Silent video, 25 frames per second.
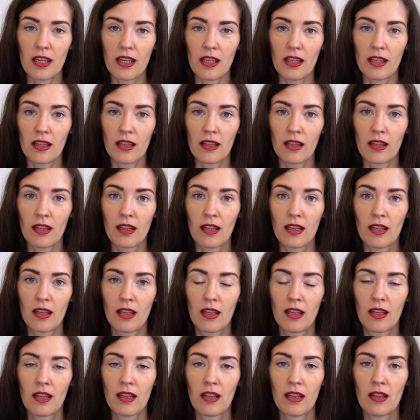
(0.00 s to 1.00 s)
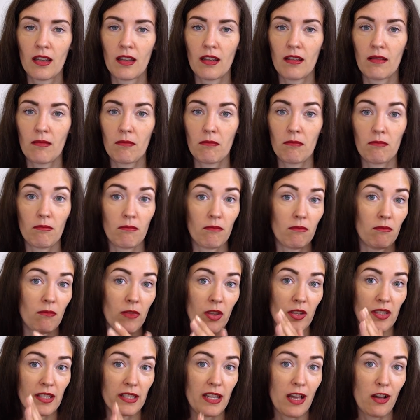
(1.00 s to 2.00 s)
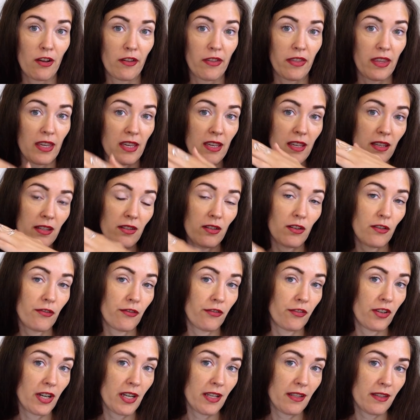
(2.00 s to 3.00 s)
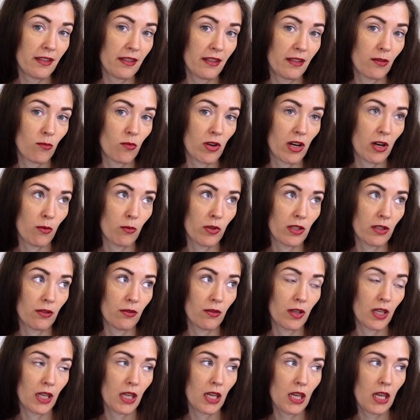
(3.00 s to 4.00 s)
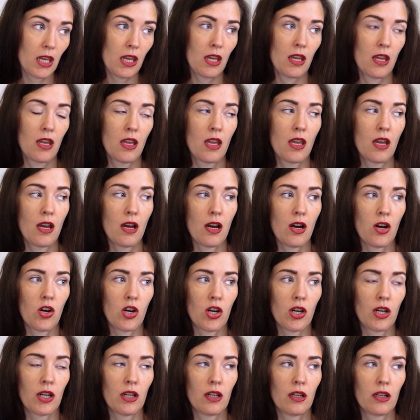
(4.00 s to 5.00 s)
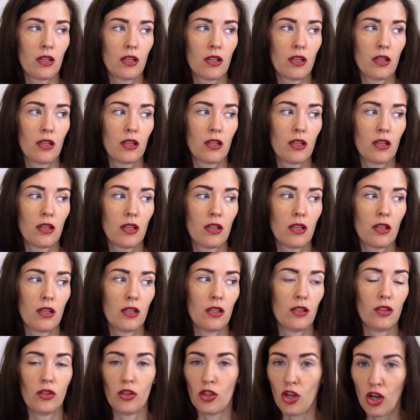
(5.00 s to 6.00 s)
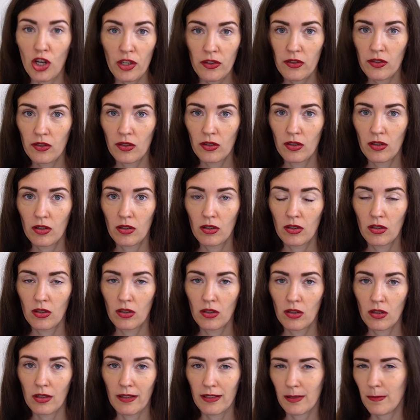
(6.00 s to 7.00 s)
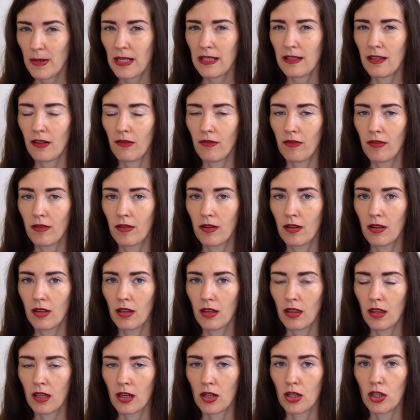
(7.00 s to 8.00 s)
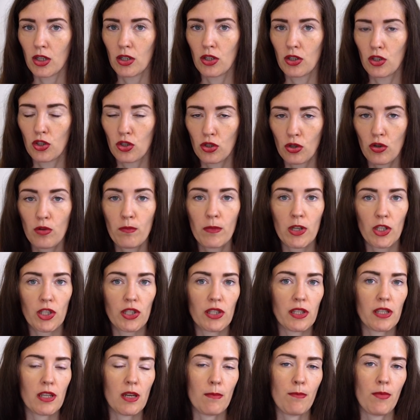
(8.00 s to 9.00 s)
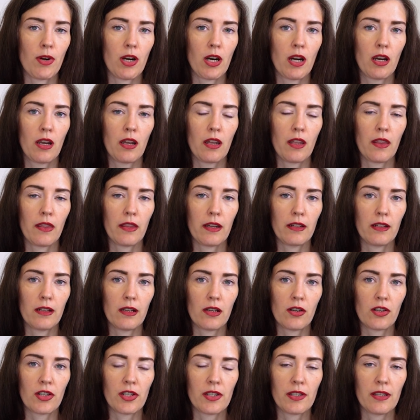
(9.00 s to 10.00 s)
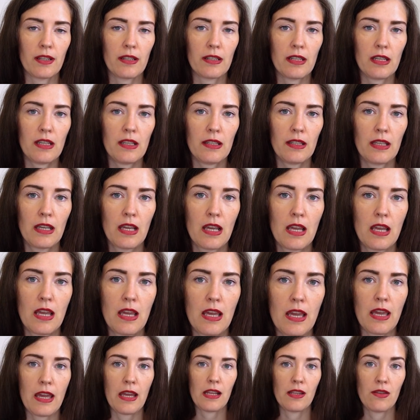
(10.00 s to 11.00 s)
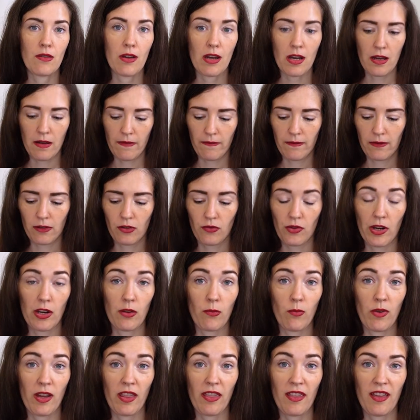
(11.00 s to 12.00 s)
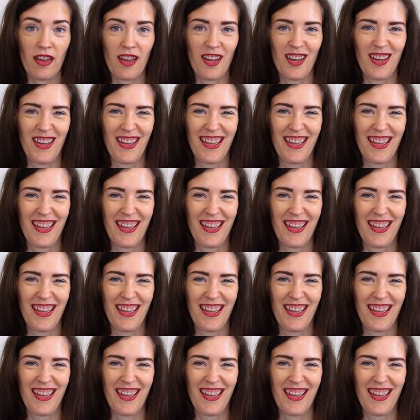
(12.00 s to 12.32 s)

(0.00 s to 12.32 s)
in the southeast of France, where I was looking, are not expensive. They are so much cheaper than in large cities, and you have great weather.